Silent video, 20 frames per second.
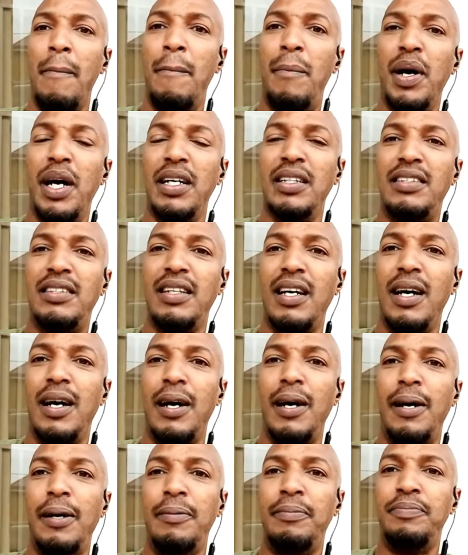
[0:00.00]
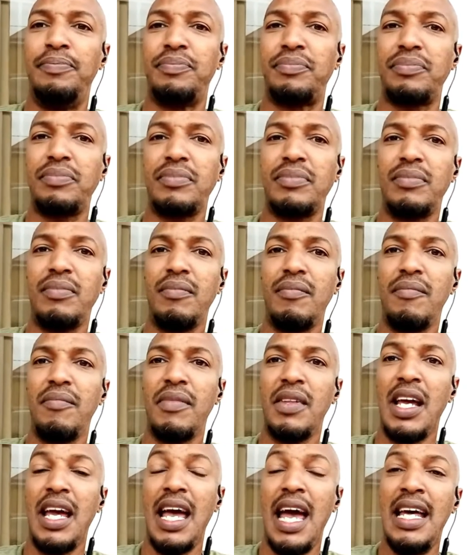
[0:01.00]
But, um,
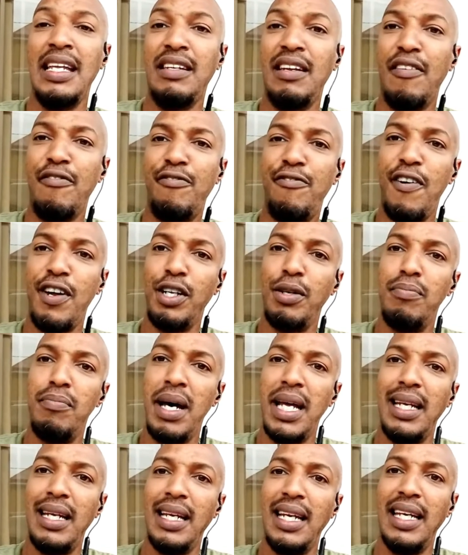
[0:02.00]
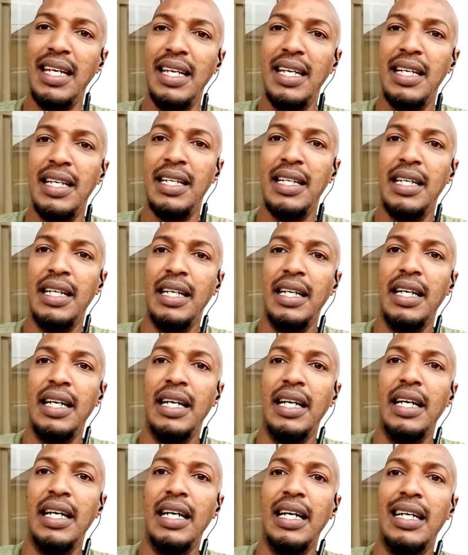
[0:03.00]
and fundamentally,
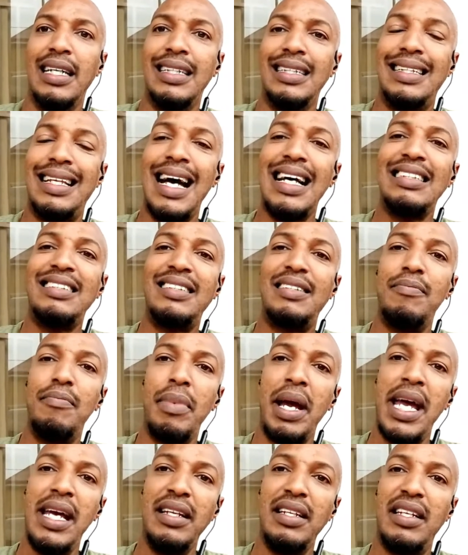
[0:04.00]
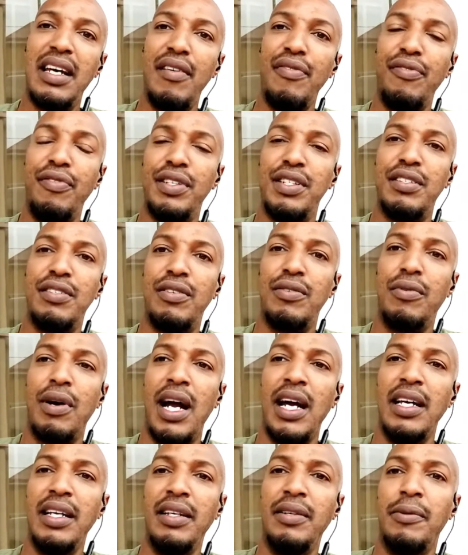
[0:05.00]
that's the main difference,
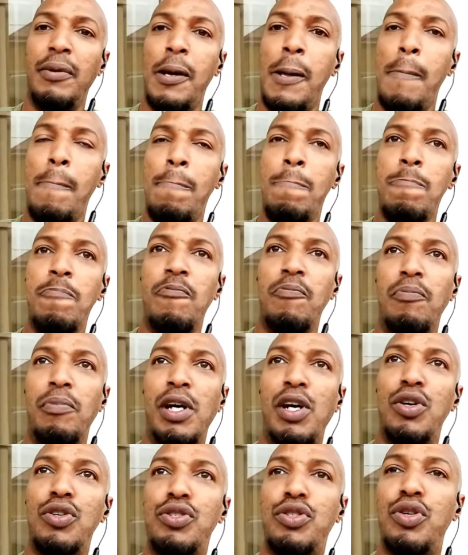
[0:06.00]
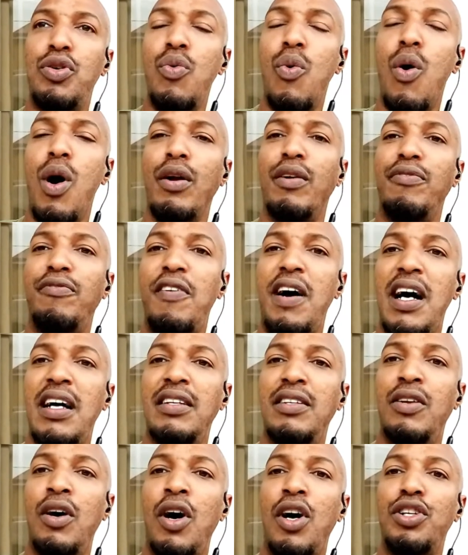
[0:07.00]
right? Because you want to
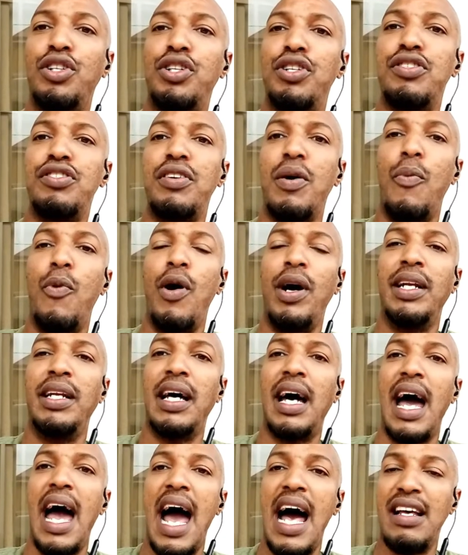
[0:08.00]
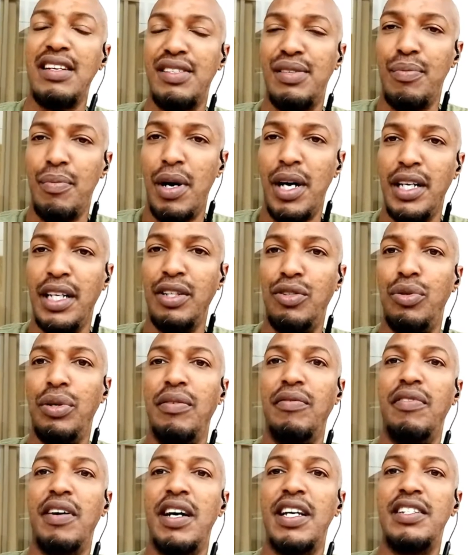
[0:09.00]
find not just someone that has the money to
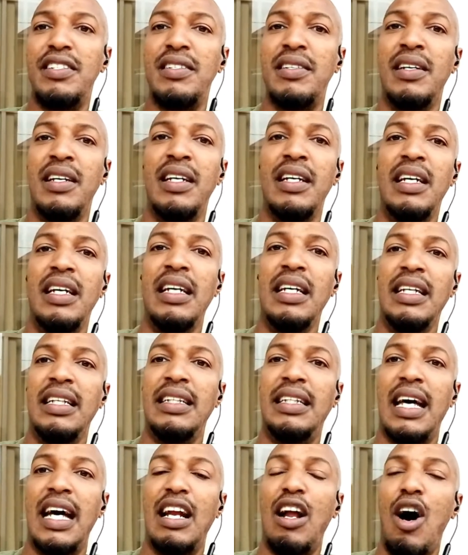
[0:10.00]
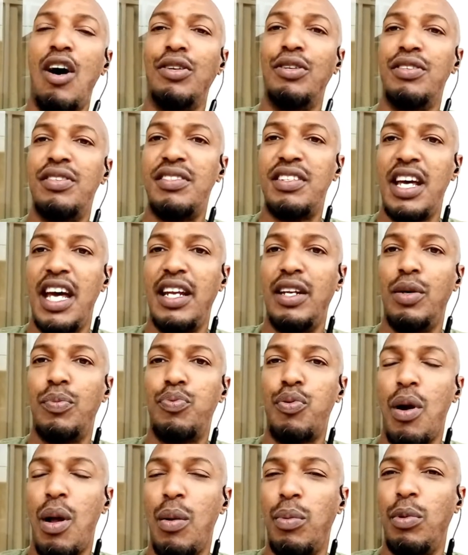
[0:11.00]
invest, that understand the
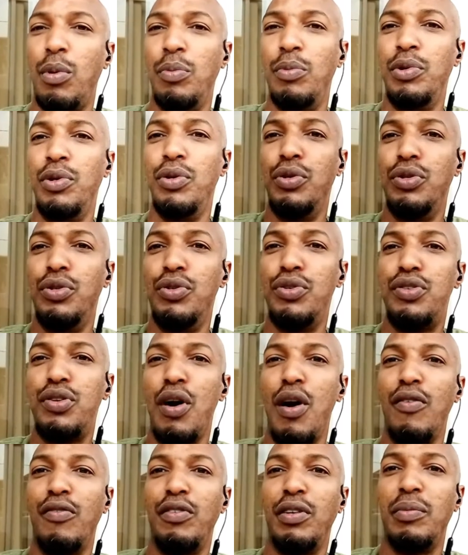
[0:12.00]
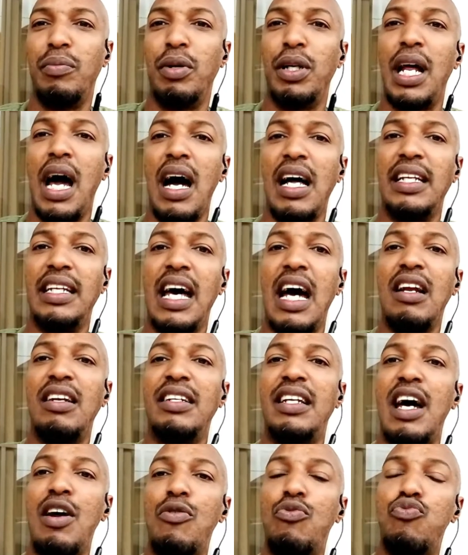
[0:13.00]
problem you're solving, but that, that,
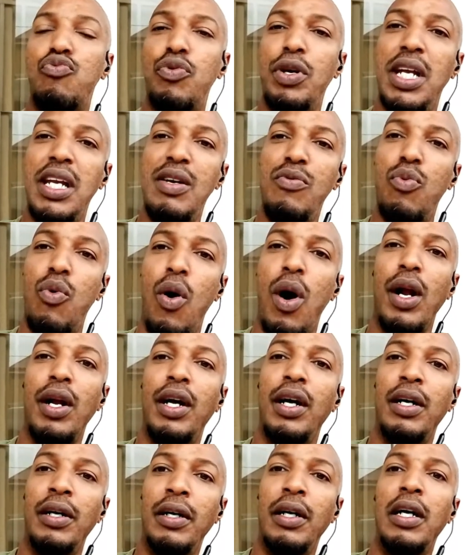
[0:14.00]
that really want to